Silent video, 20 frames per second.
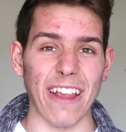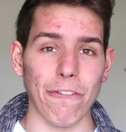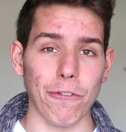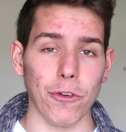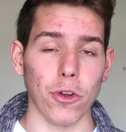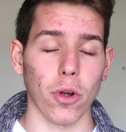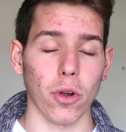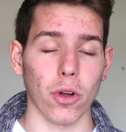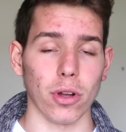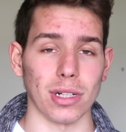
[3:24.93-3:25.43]

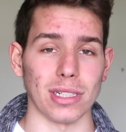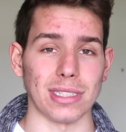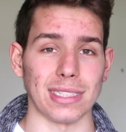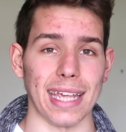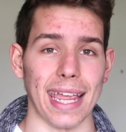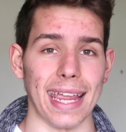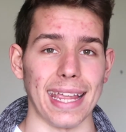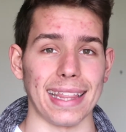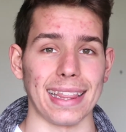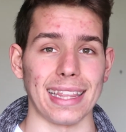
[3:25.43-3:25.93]
If you're gonna
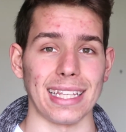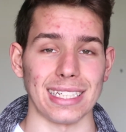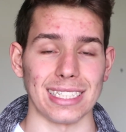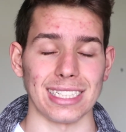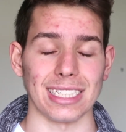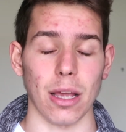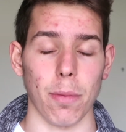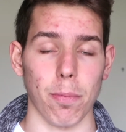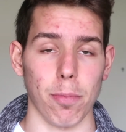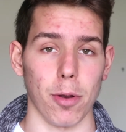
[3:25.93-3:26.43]
take
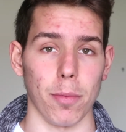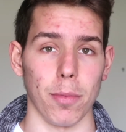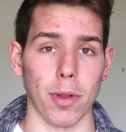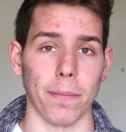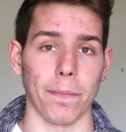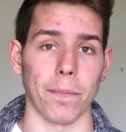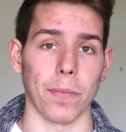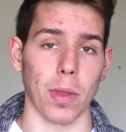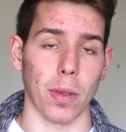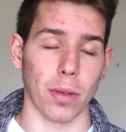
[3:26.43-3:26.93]
this
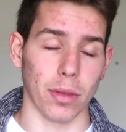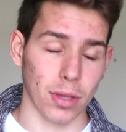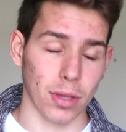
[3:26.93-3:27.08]
supplement,